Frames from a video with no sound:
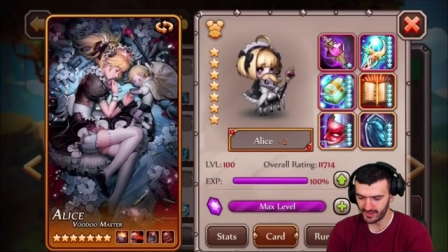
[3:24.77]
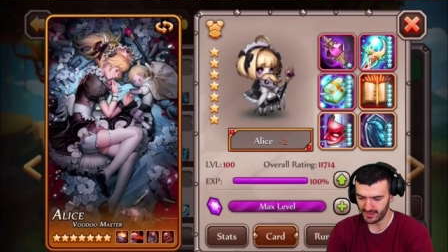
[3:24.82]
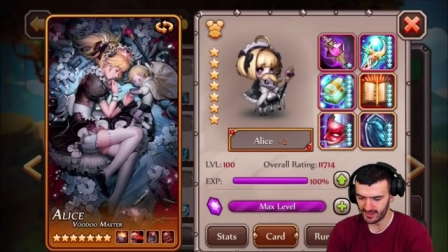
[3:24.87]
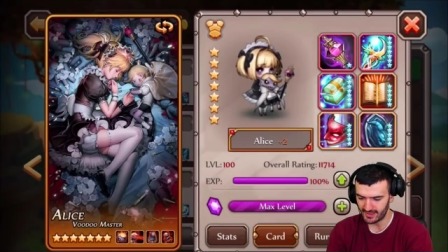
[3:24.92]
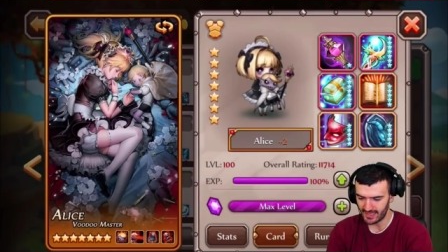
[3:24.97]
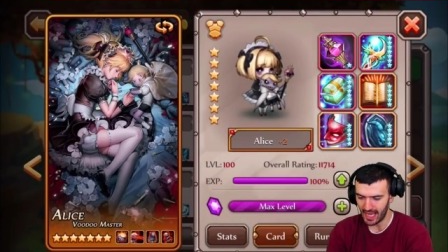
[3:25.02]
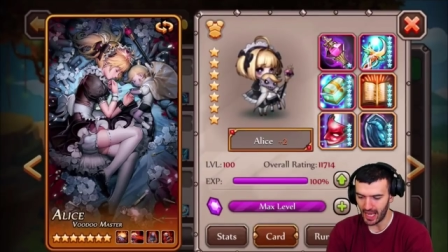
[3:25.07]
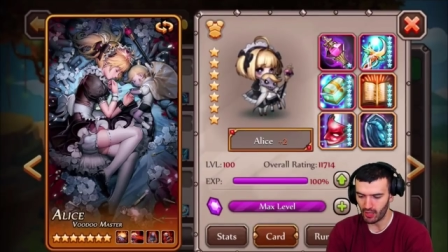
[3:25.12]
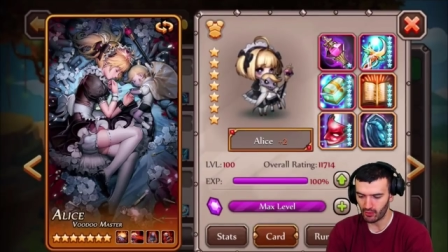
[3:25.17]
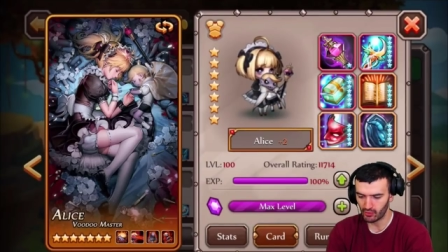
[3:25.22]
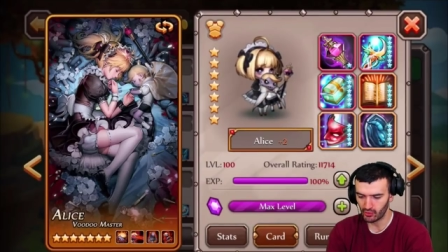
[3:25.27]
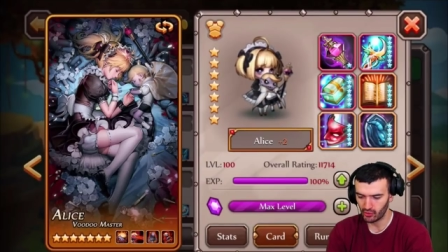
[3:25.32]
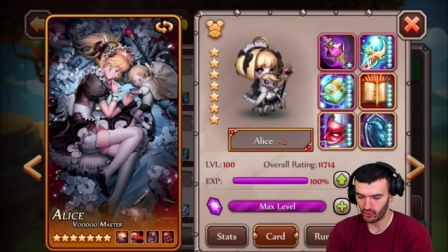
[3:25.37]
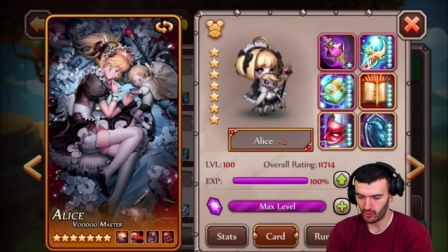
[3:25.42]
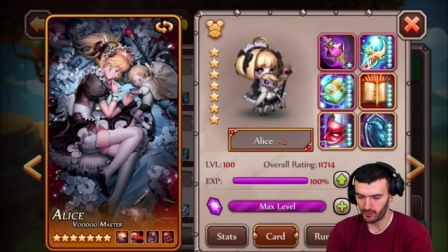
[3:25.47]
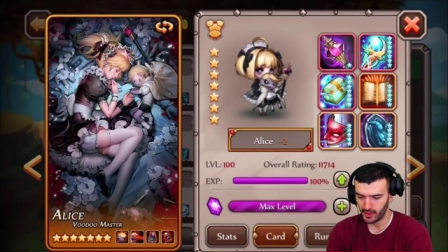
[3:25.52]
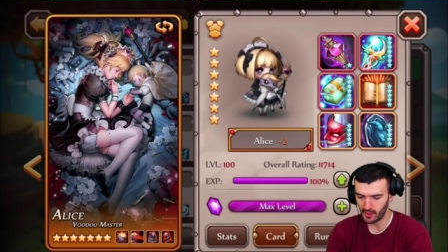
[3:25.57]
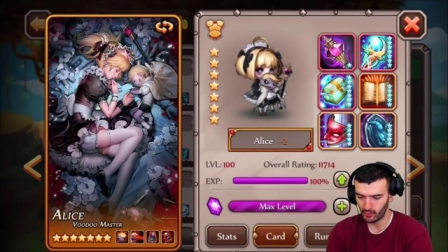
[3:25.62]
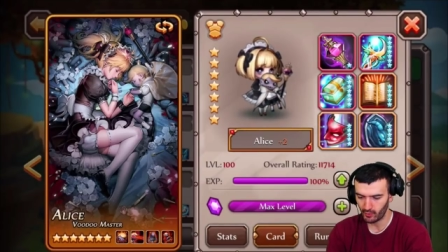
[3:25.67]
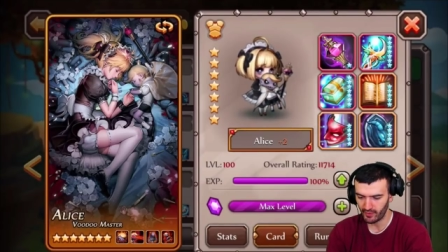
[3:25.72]
this down a
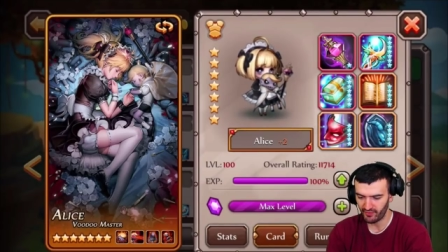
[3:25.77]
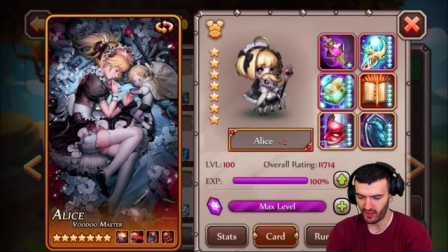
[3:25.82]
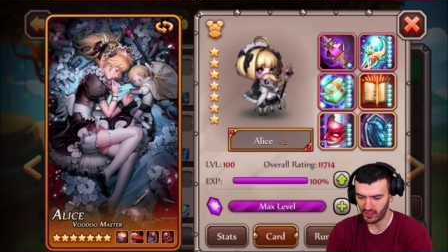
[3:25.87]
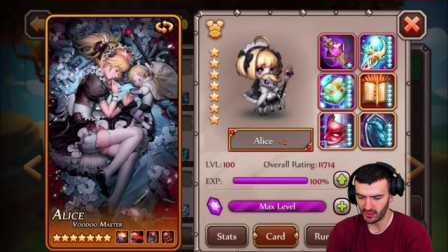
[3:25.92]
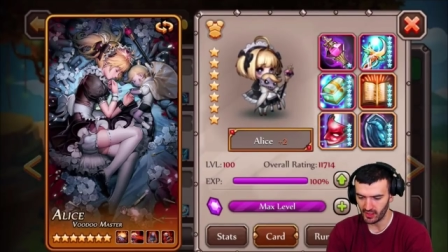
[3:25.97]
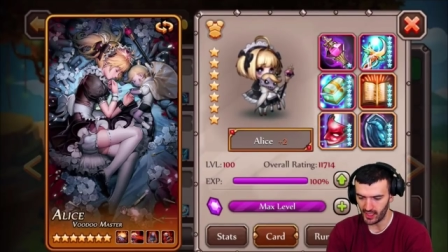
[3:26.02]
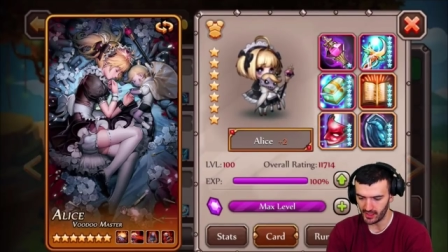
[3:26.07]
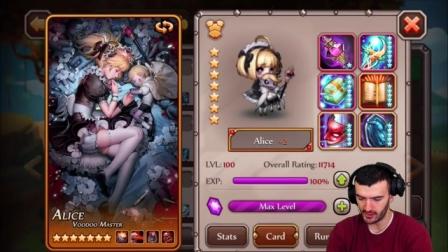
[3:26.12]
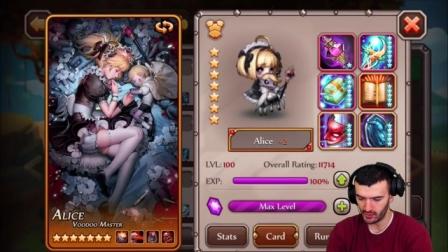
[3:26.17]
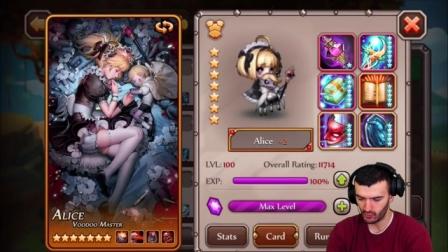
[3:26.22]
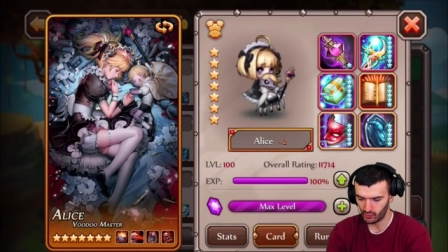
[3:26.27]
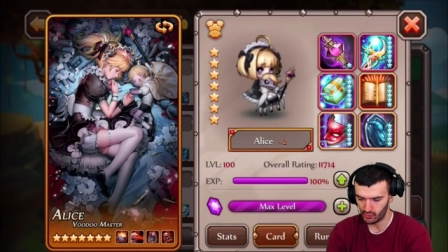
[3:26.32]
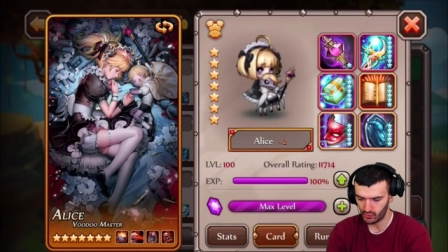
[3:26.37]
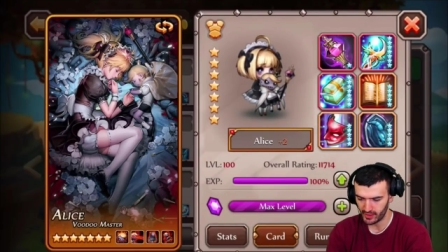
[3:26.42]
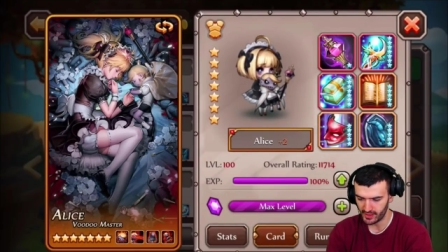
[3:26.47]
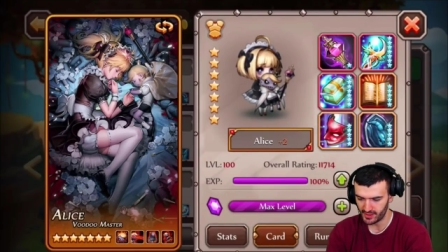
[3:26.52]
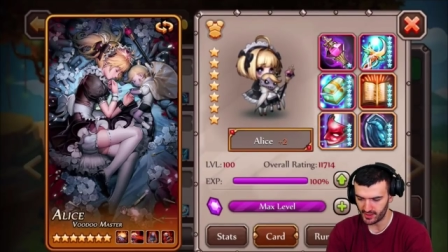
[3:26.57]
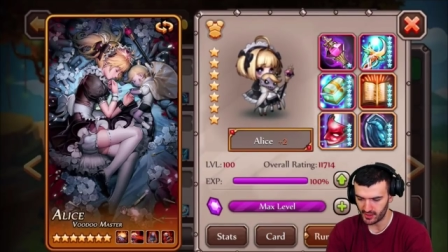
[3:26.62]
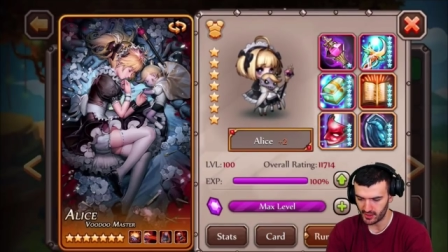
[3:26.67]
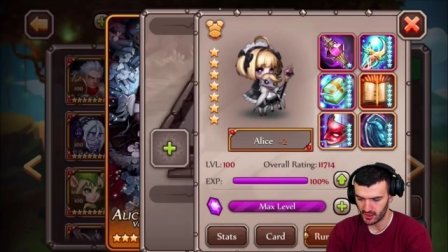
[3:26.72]
little bit. We've unlocked the
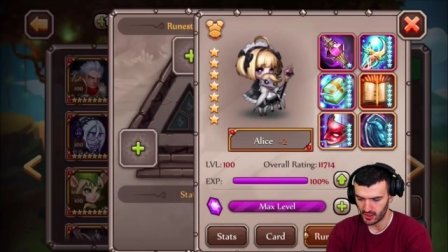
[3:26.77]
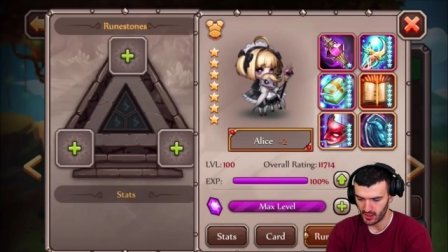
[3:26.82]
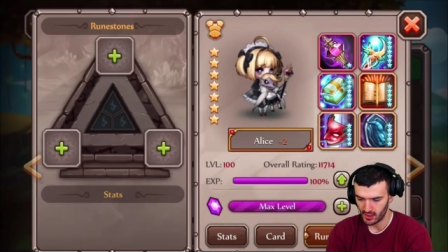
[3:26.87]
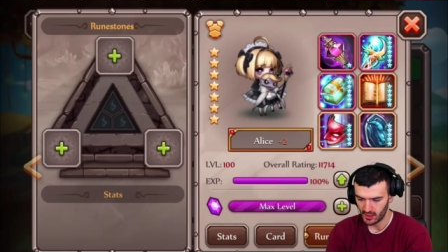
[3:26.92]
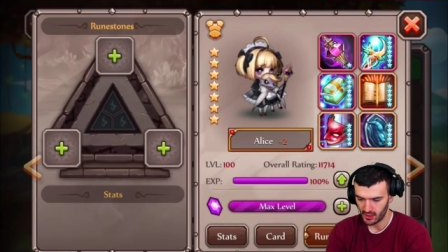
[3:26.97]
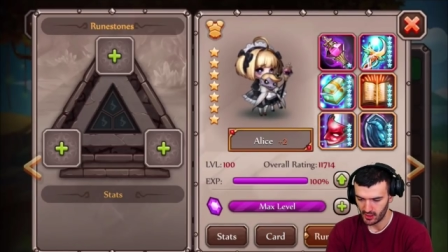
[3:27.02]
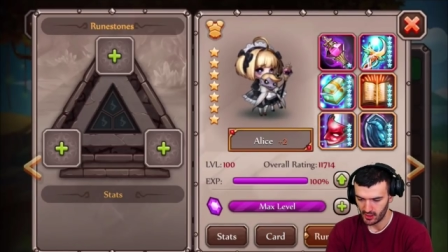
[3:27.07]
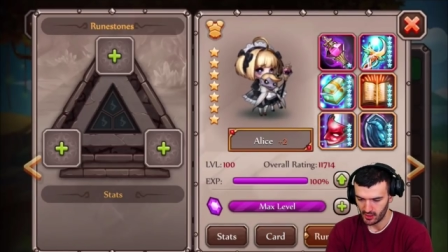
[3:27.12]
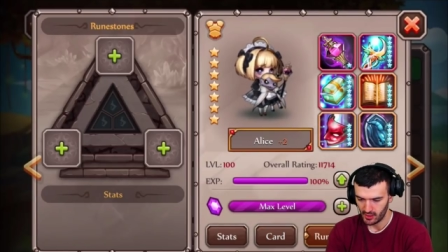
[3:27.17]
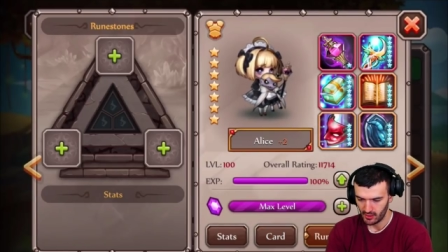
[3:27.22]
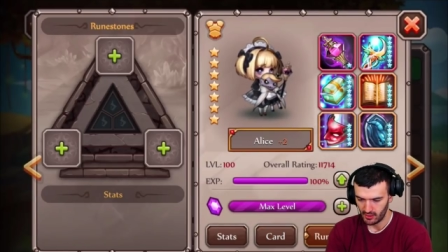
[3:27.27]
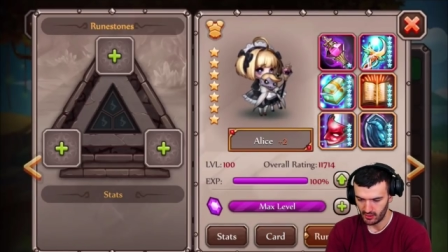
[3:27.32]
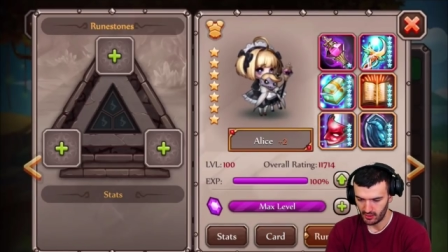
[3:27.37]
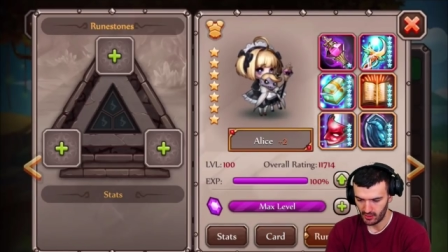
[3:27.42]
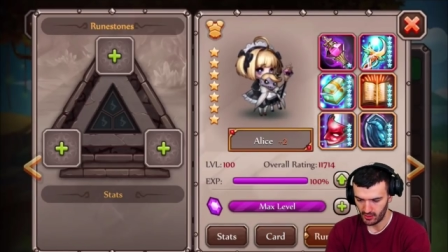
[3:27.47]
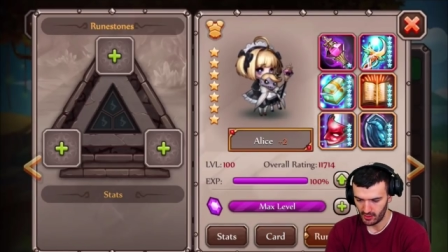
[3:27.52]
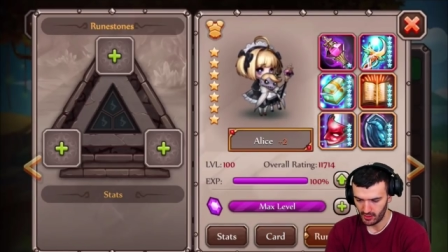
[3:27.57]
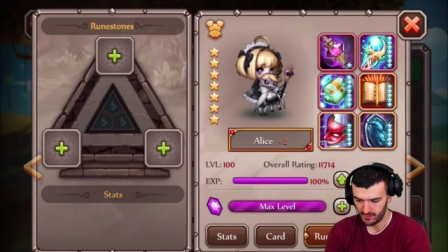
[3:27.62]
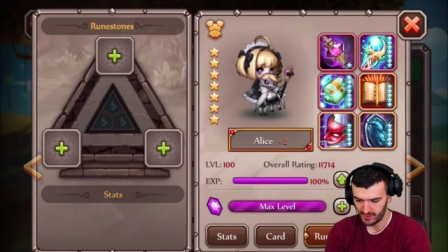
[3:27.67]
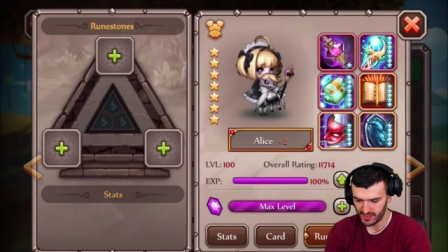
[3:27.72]
ruins.
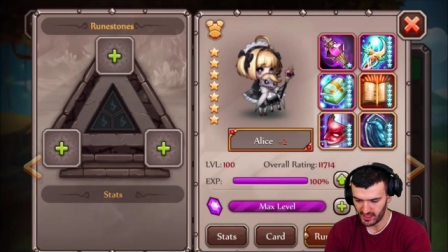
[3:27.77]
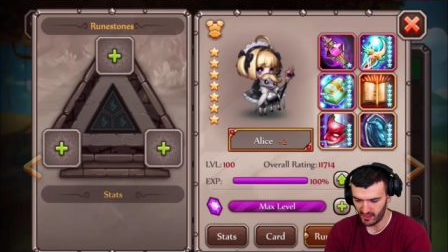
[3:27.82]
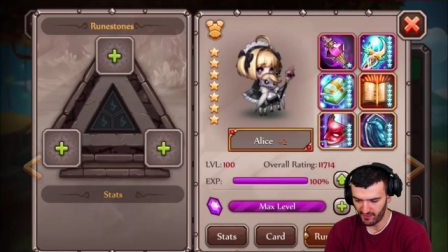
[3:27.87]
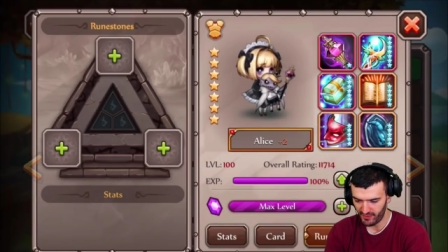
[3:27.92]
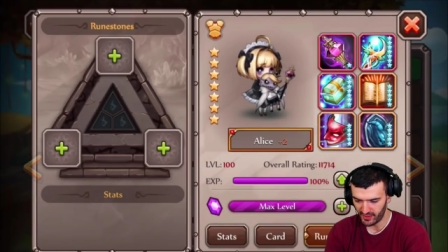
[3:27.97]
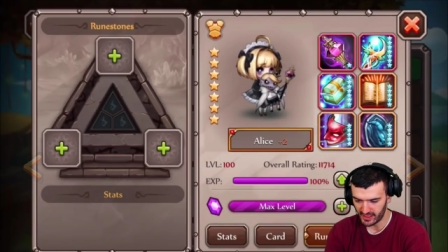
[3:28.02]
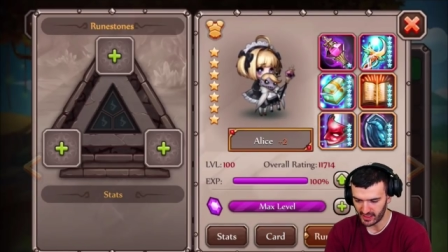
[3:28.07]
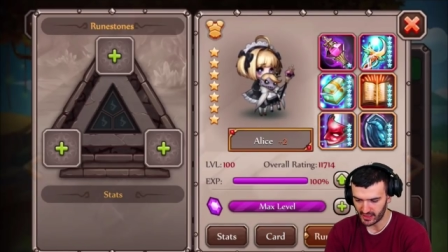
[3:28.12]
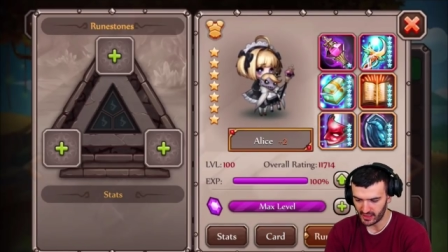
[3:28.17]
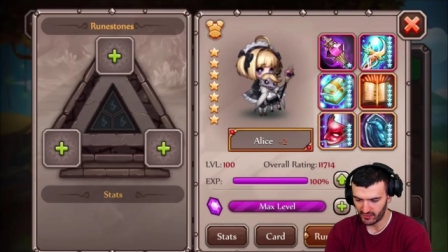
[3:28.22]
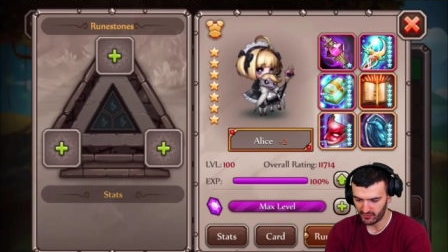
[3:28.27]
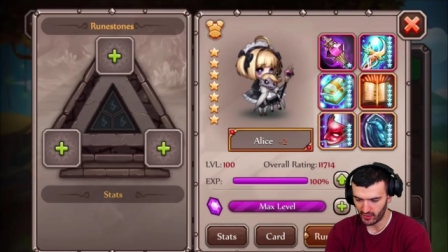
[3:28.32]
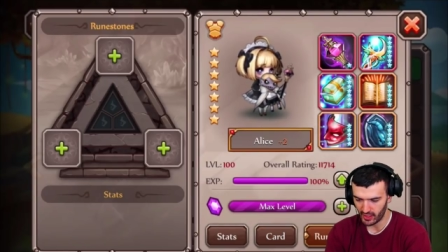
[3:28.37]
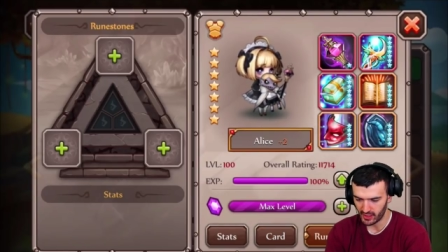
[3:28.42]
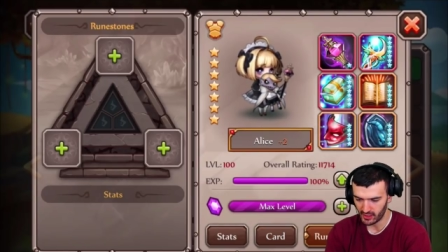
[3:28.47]
Uh, let me see if I can give her